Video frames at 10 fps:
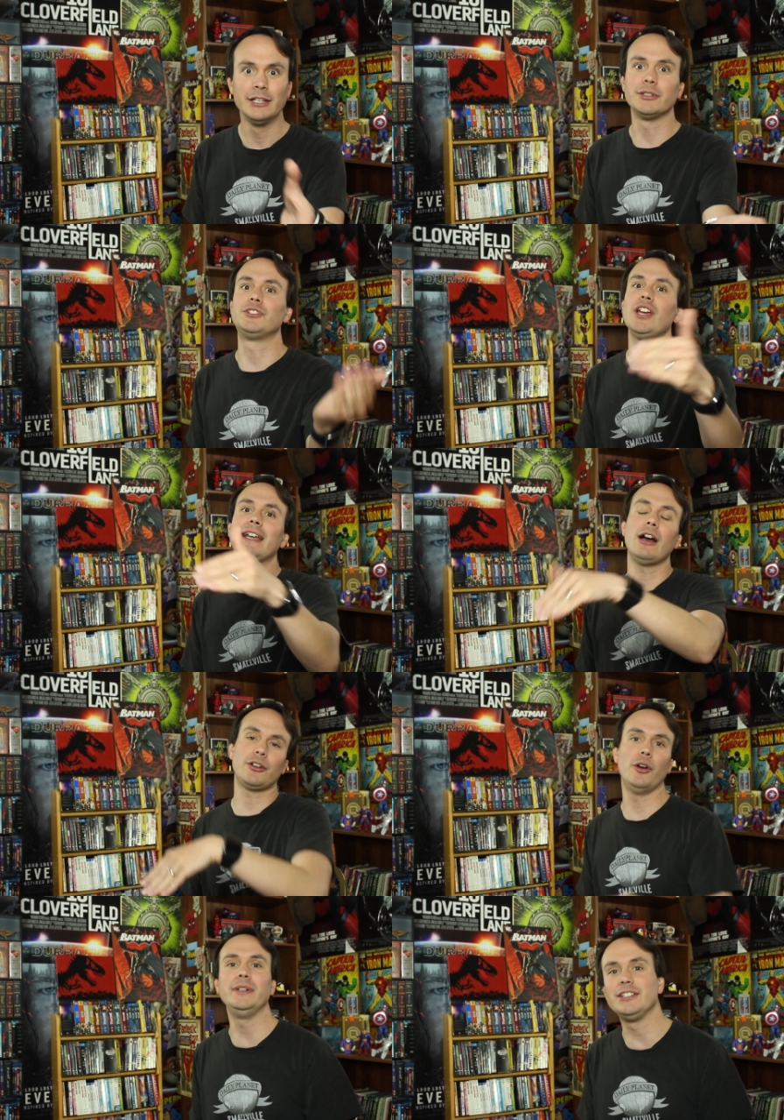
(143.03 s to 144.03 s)
So check
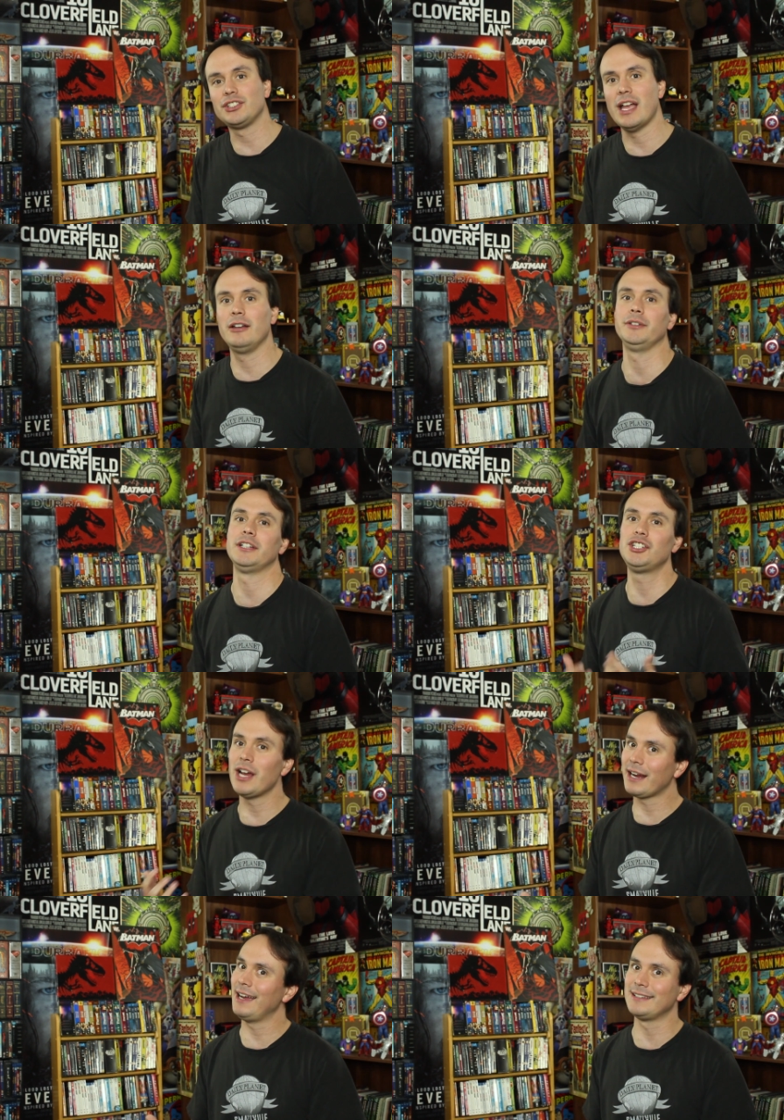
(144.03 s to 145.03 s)
out Cody's channel to
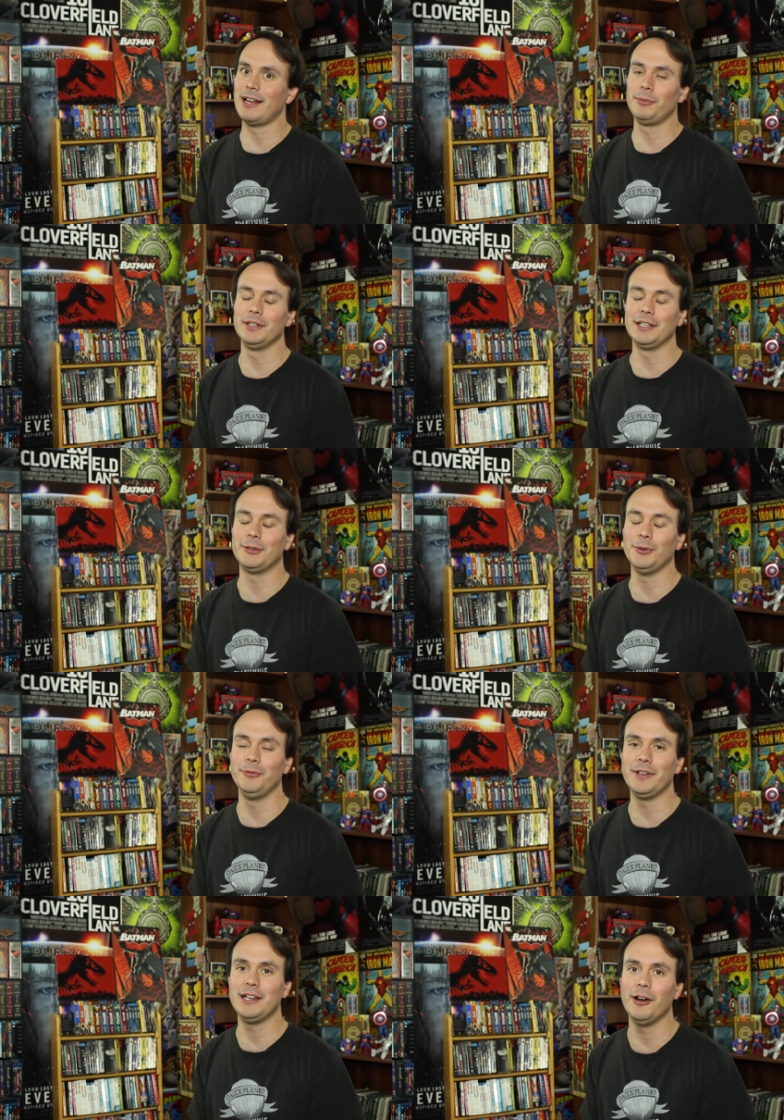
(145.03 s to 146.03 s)
check out that really cool
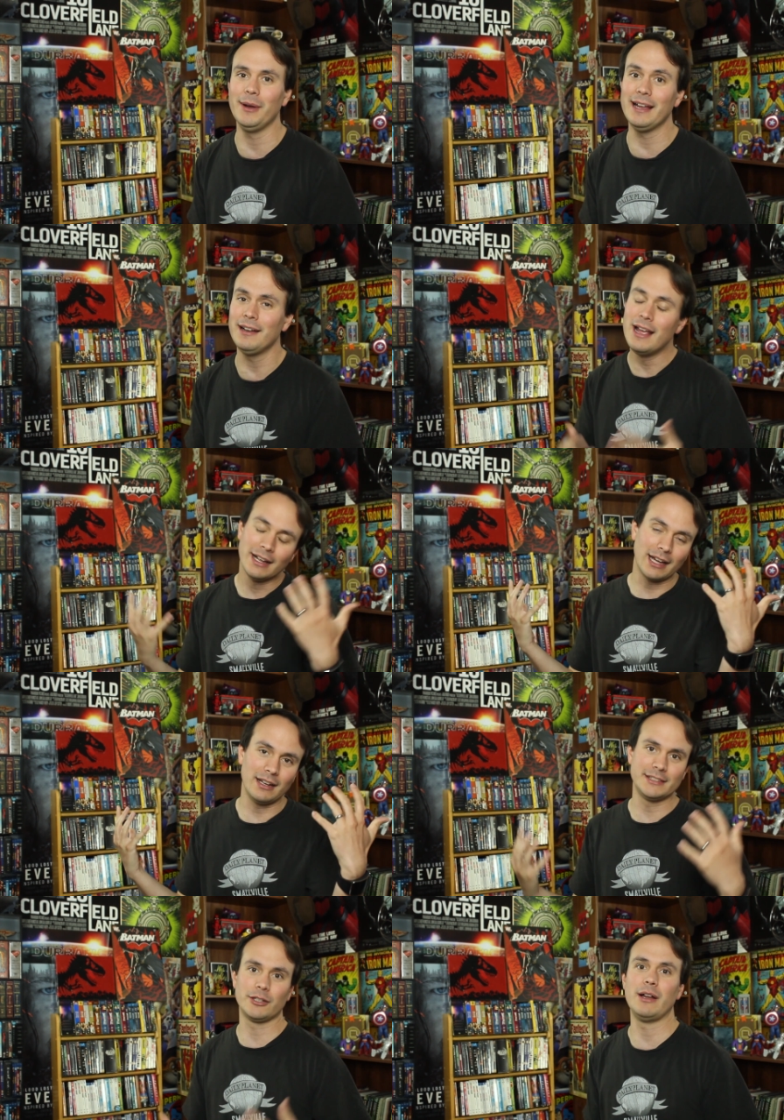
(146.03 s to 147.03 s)
video. And got
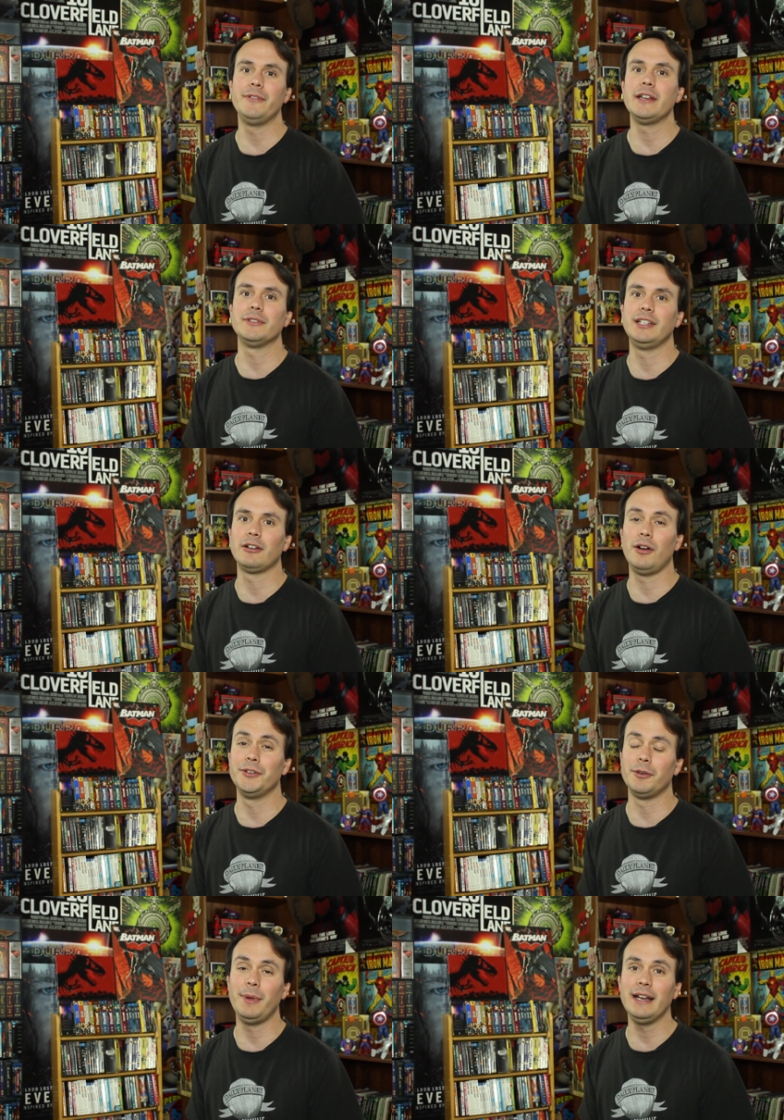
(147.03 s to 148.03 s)
lots of great videos here on
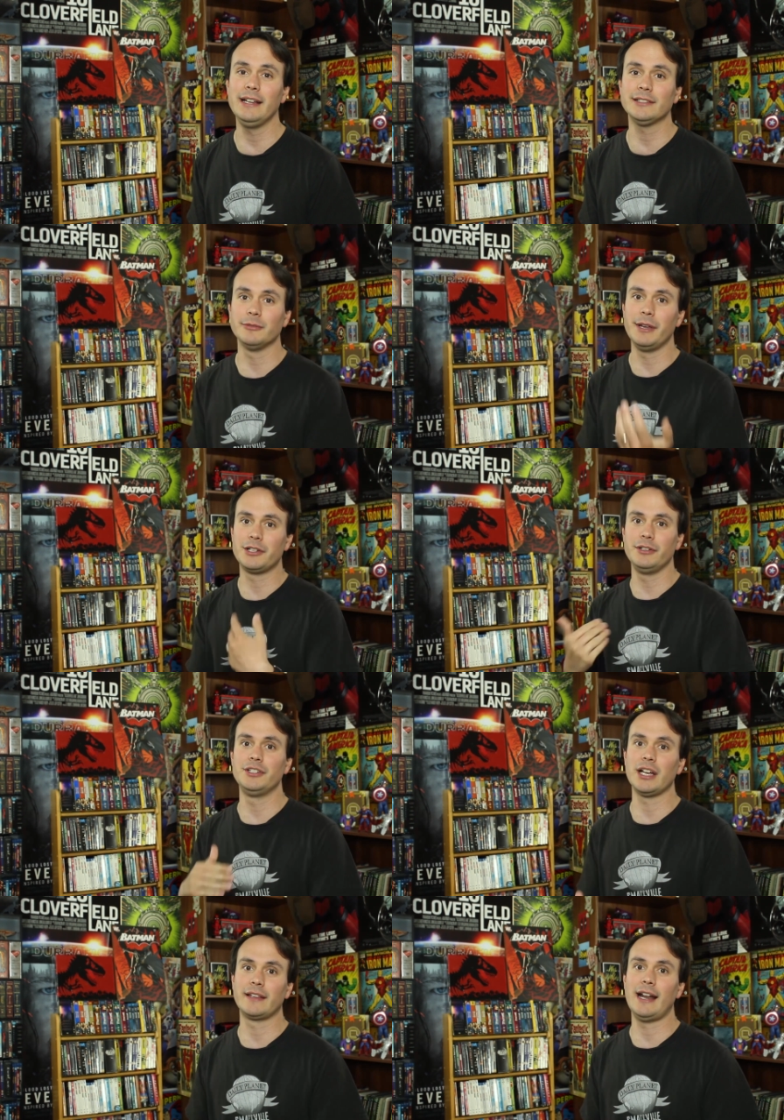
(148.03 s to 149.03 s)
Durbania, so make sure you
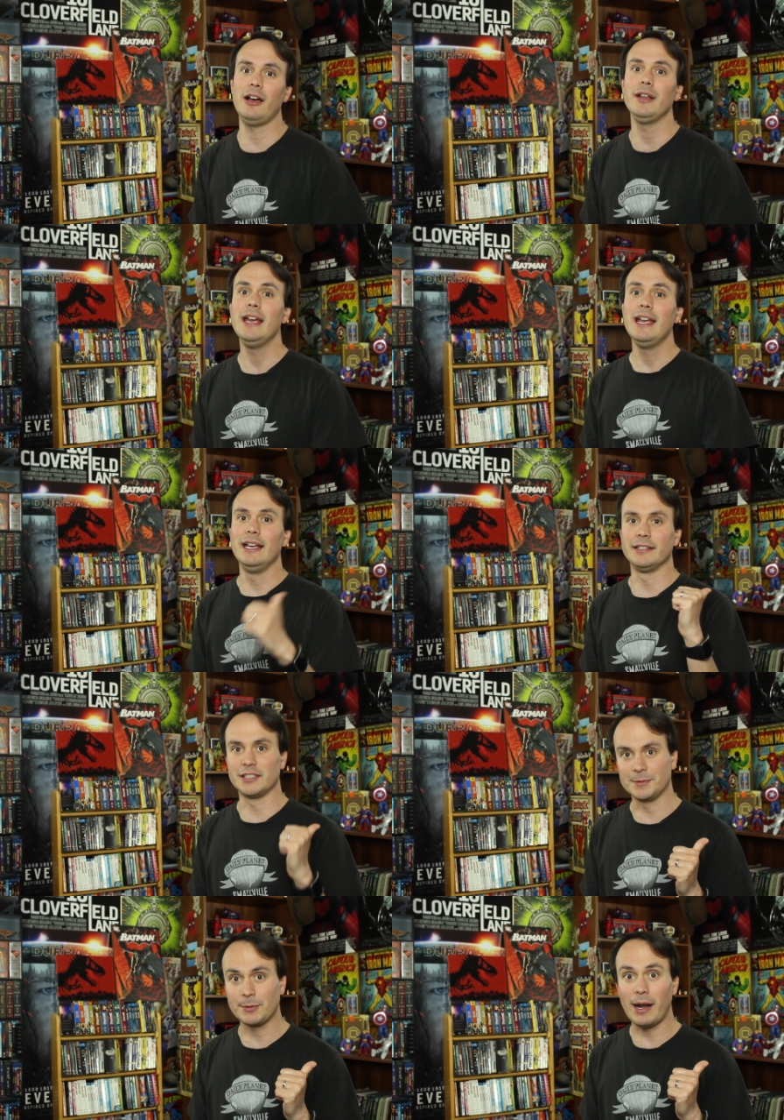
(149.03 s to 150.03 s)
check that out. Hit the
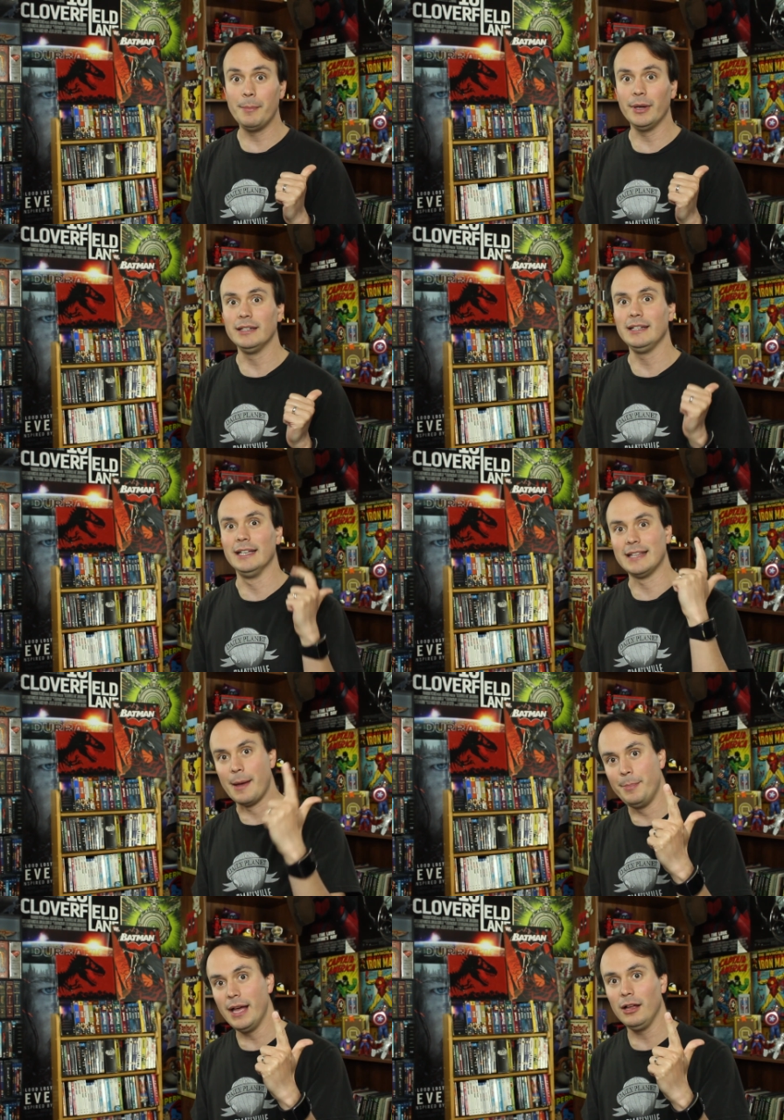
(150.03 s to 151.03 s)
subscribe button, hit
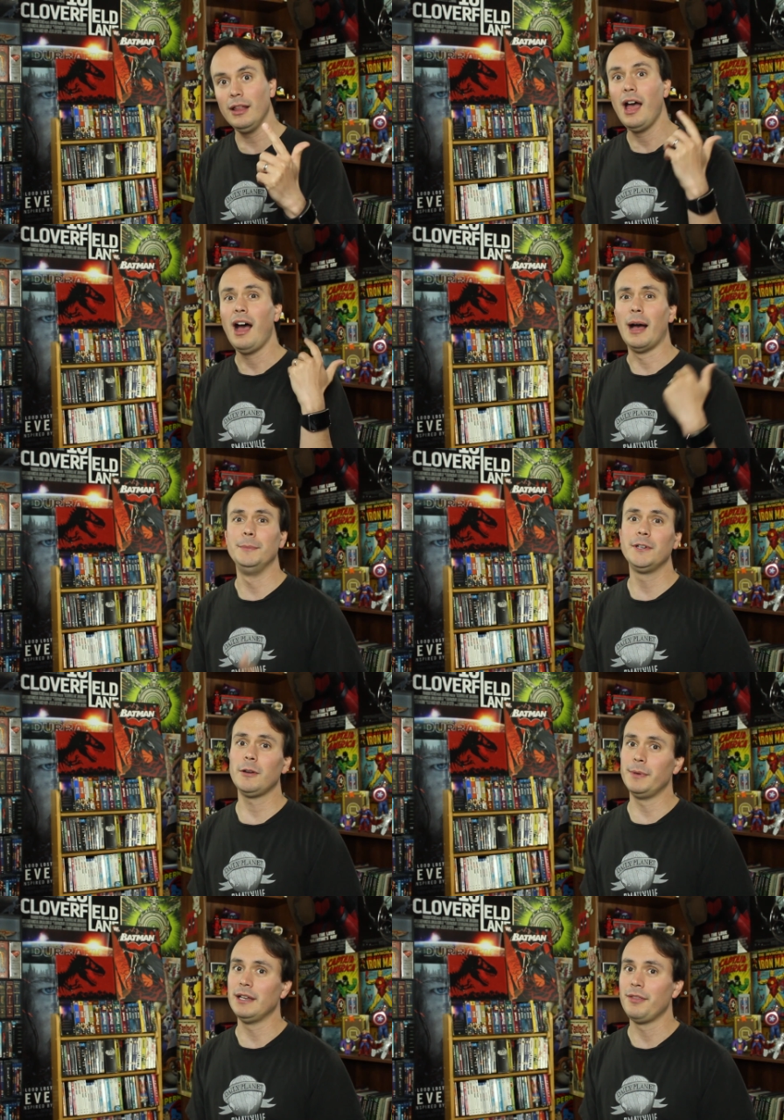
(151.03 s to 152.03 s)
that bell. I'm
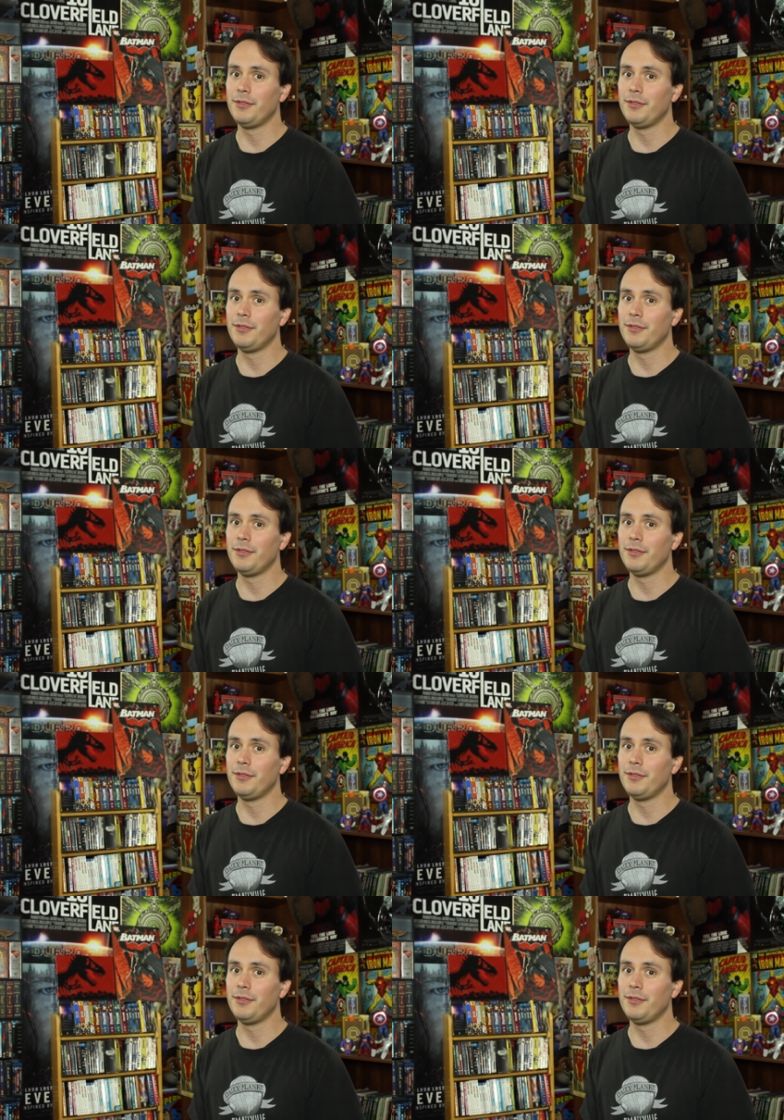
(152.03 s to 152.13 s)
Durbin.